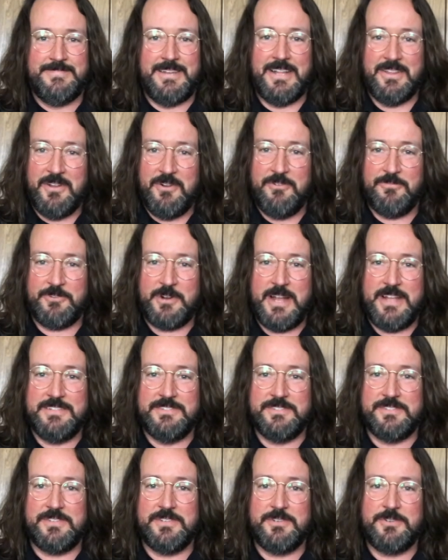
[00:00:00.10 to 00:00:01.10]
Hello
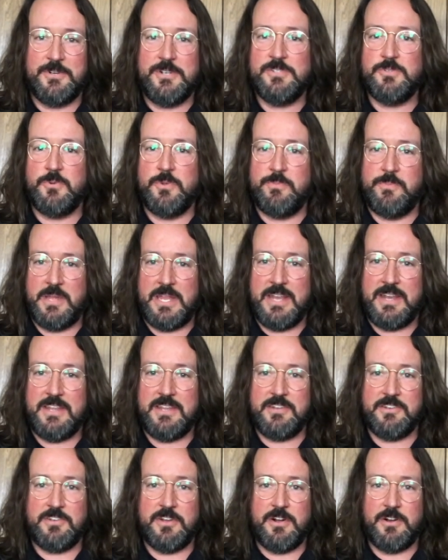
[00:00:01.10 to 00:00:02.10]
friends, Chris with
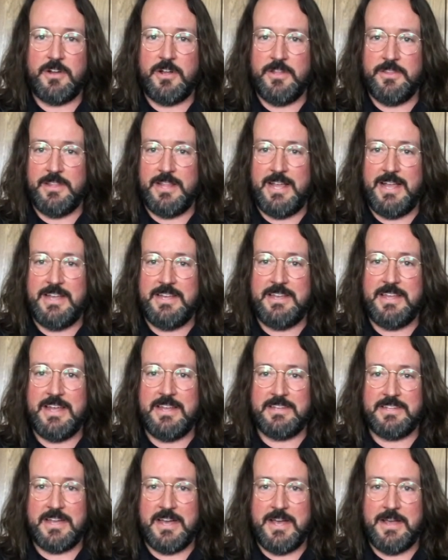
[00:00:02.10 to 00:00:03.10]

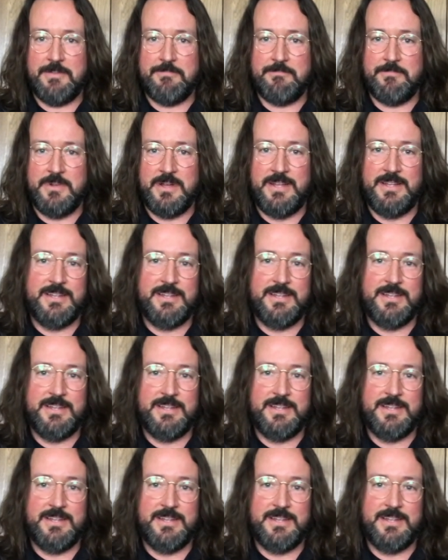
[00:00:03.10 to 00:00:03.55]
BeginningGuitarOnline.com.